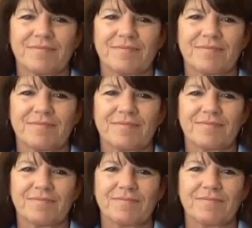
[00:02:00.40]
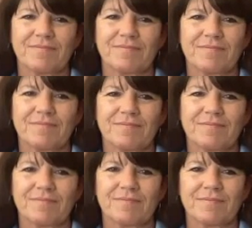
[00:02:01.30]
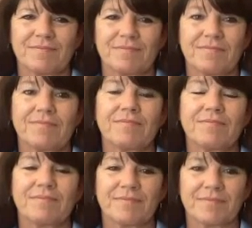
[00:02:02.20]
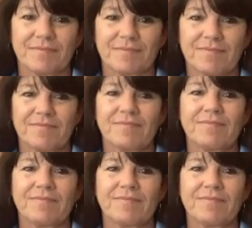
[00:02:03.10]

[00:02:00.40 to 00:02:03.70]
The person shown says nothing.